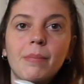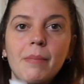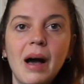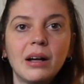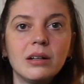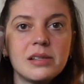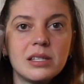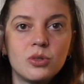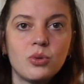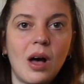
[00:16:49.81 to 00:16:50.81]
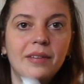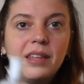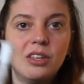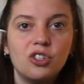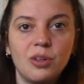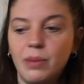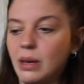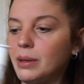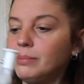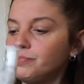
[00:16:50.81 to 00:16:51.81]
buckles to attach the
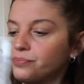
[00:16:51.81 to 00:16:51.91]
baby.